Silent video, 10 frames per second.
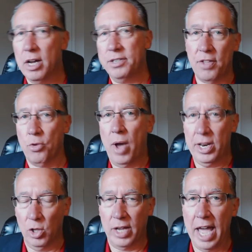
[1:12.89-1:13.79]
Another
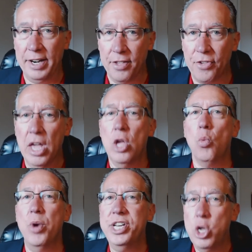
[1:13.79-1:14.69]
way to look at it is
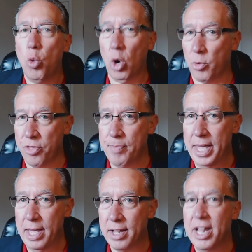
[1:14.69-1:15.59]
when you work with
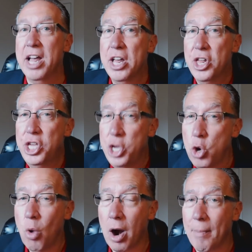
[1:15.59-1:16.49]
me,
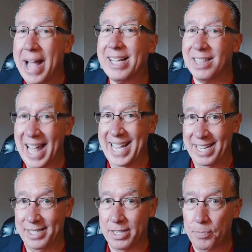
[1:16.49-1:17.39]
you are my
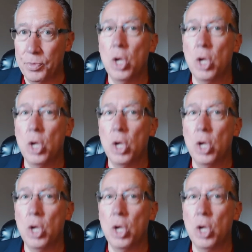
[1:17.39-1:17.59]
client.